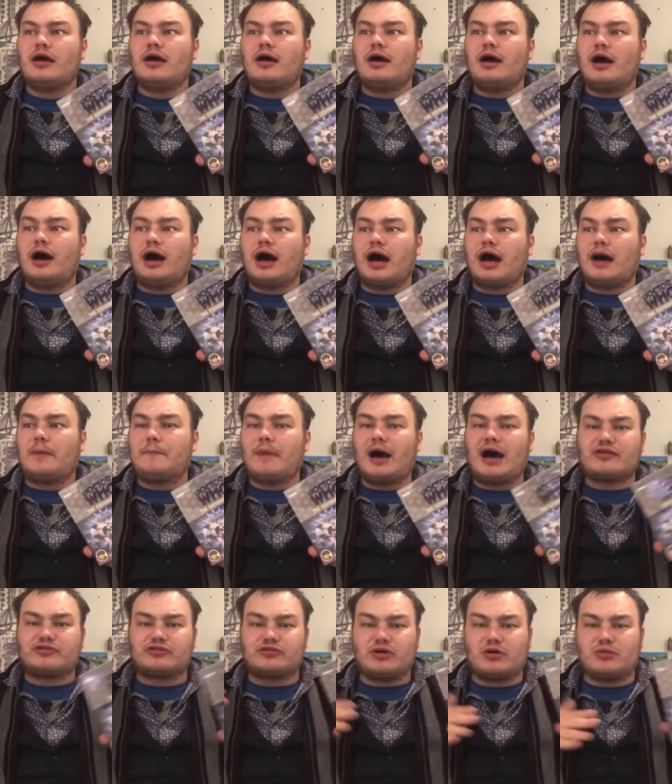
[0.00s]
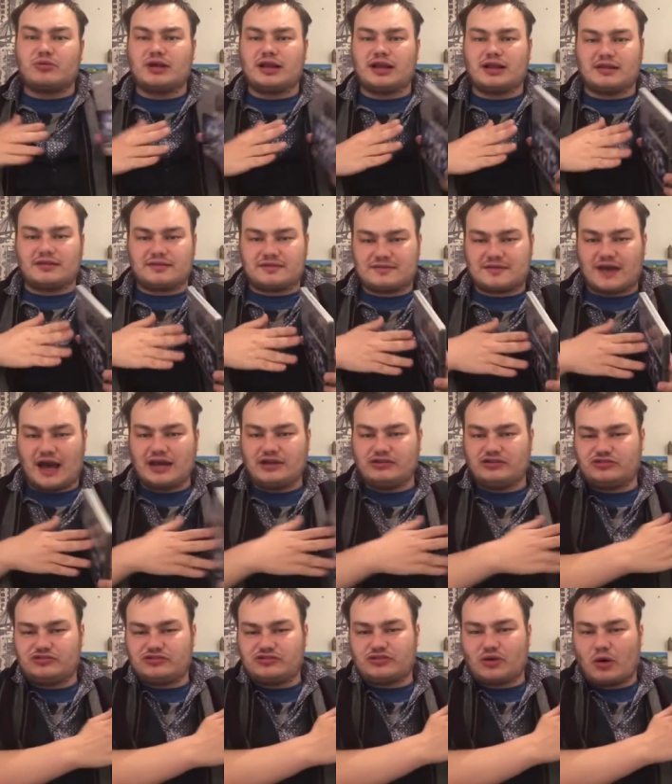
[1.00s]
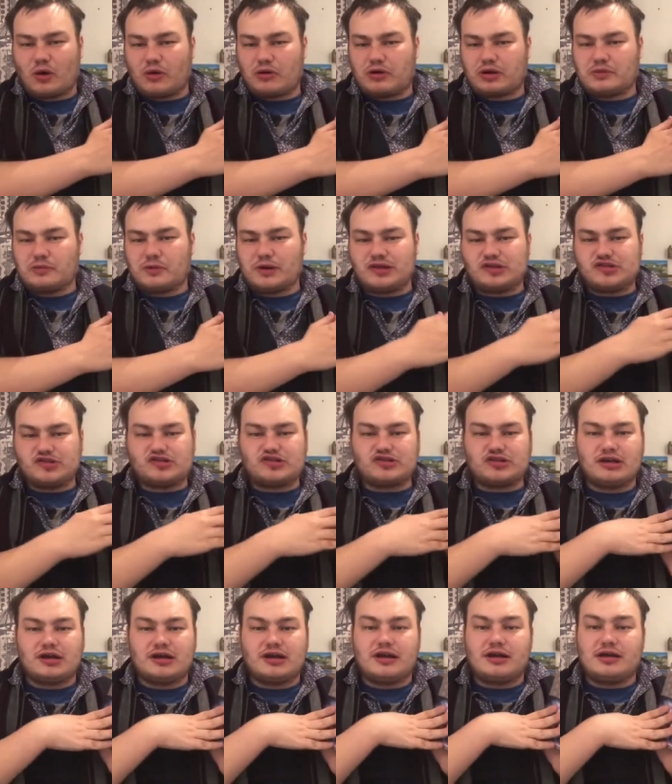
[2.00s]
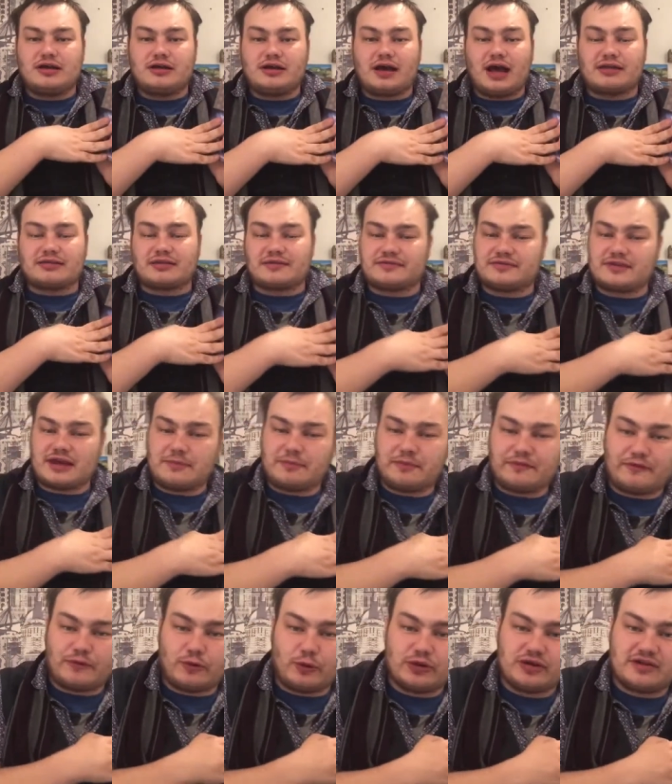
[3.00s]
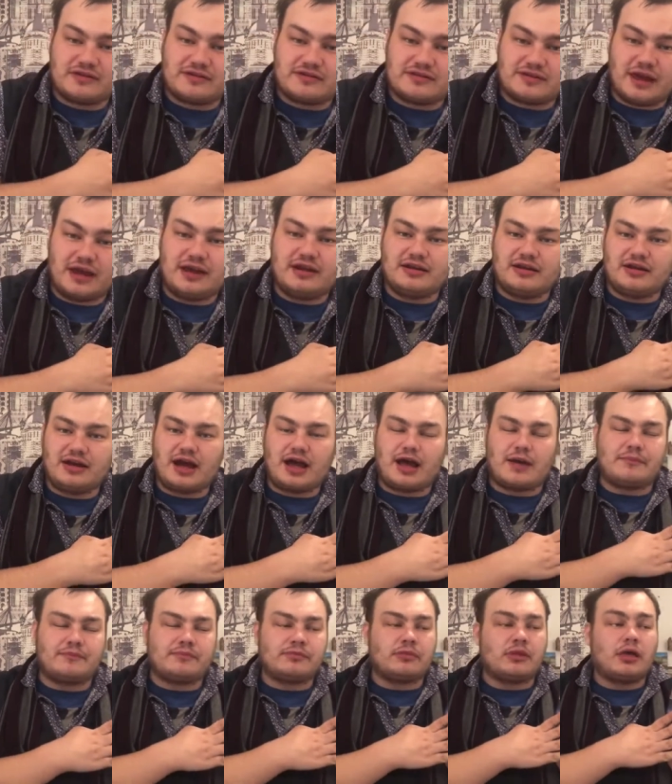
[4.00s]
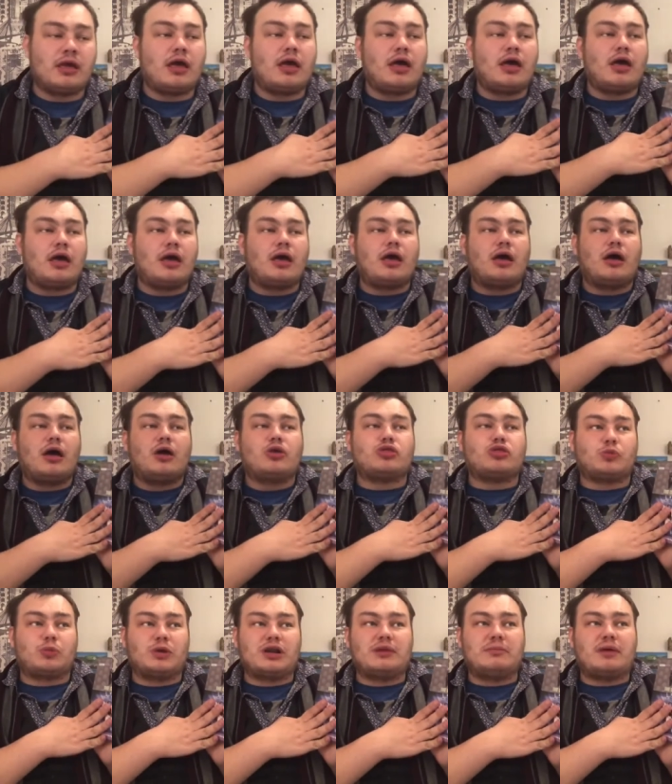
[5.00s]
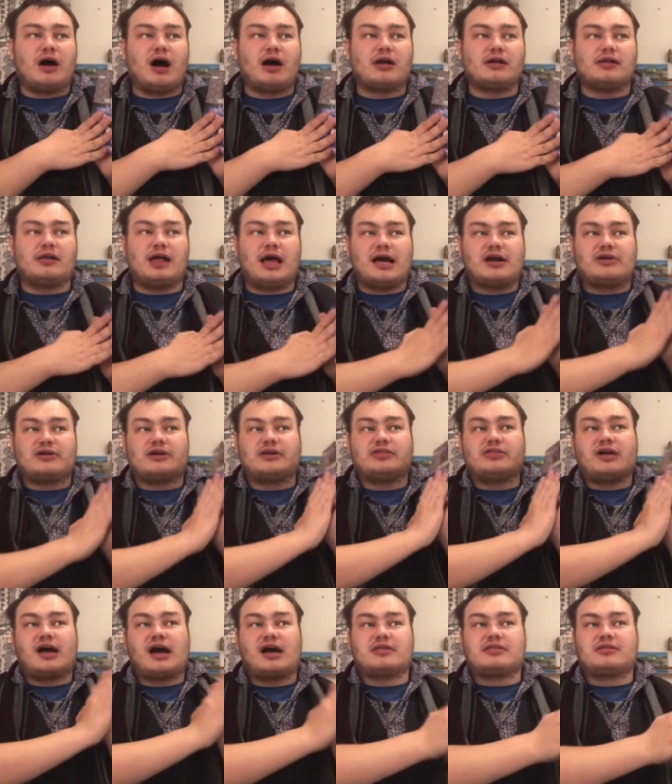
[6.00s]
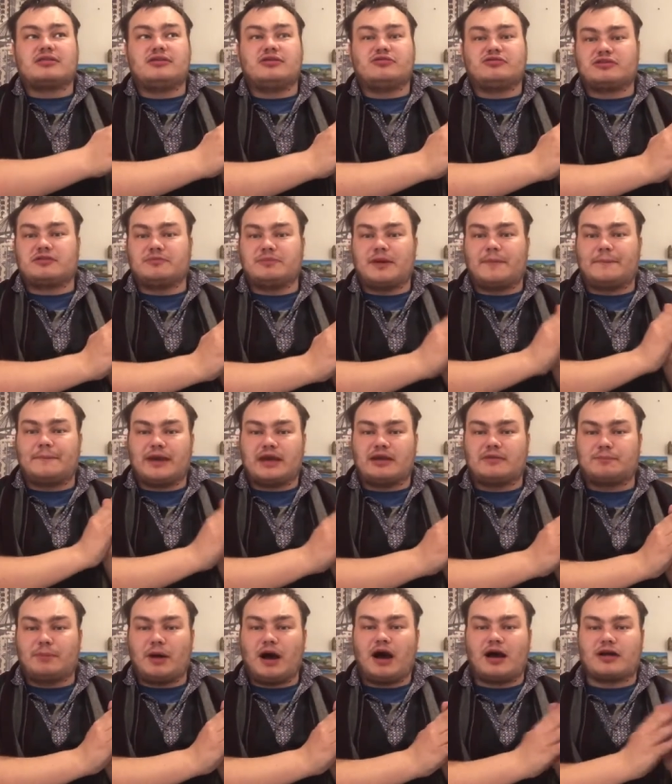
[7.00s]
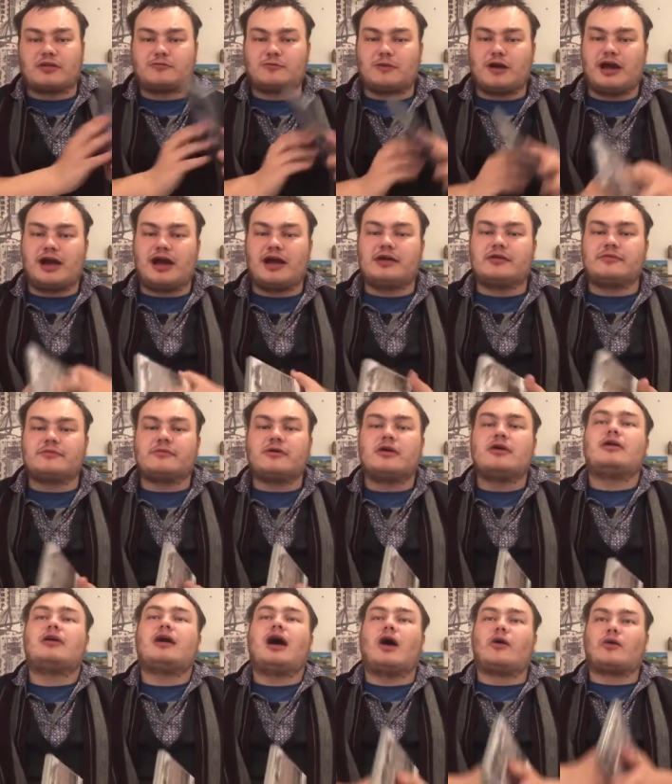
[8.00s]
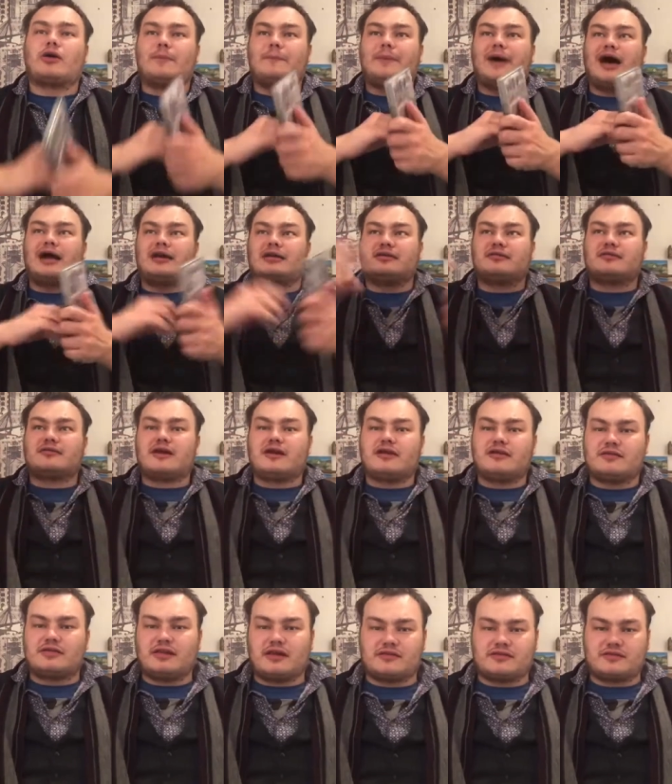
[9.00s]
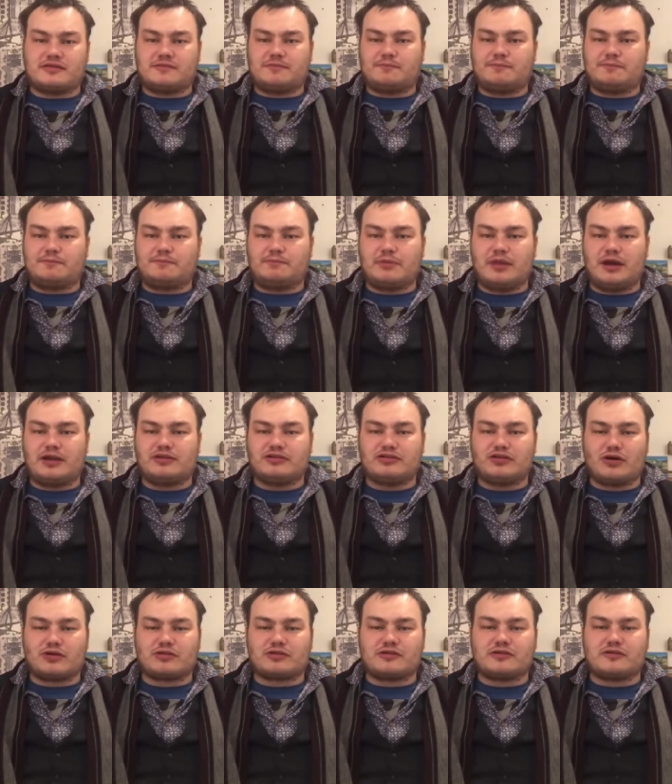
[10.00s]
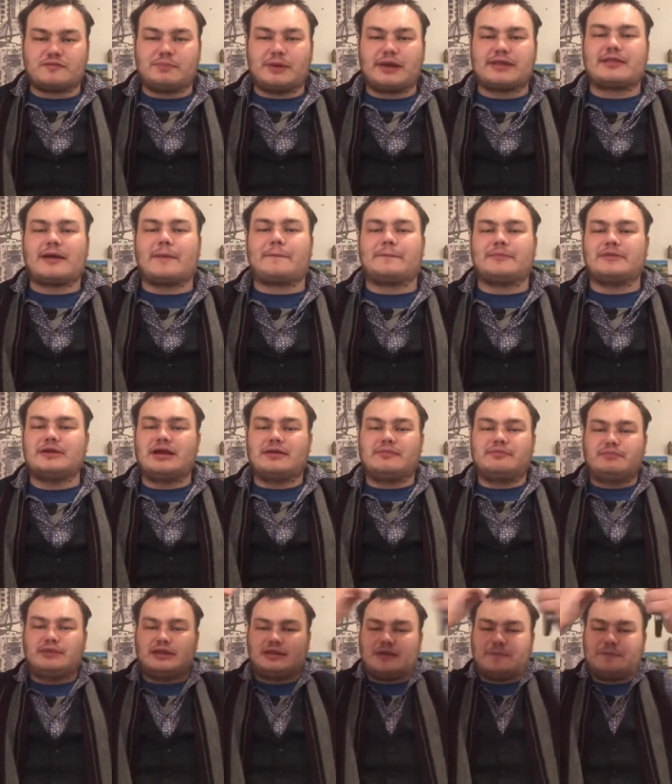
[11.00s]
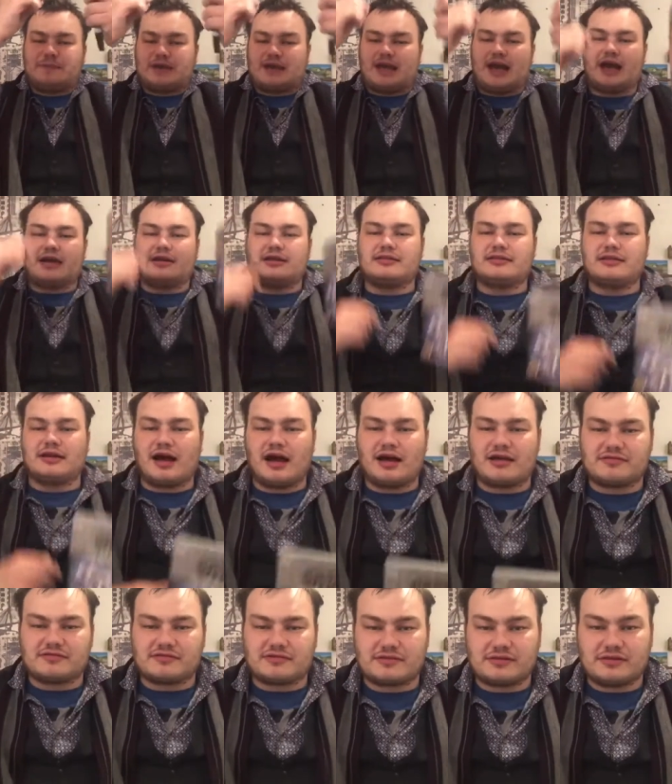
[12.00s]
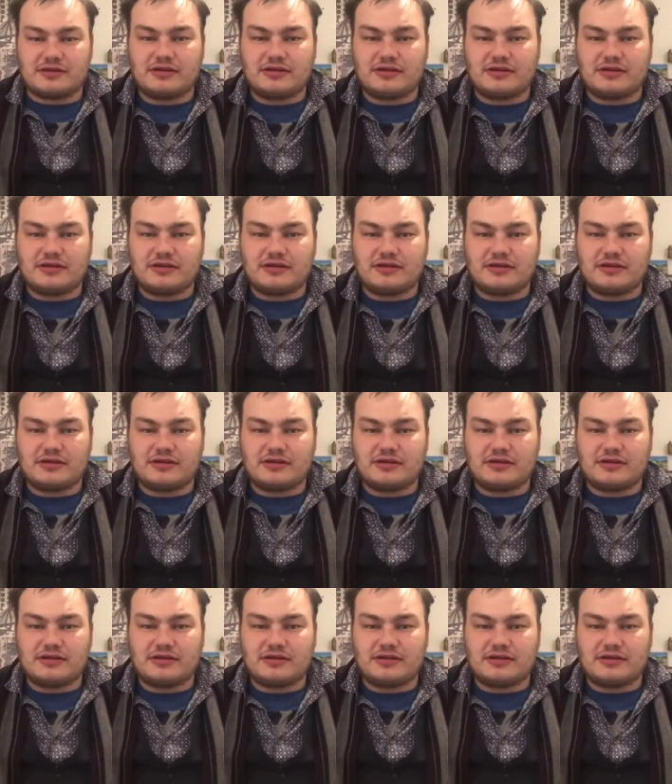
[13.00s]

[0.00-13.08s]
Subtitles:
has her own little side story, which, as I've said before, in the William Hartnell era, that used to be a big part where our companions kind of like, and the Doctor split up and then meet up again in the last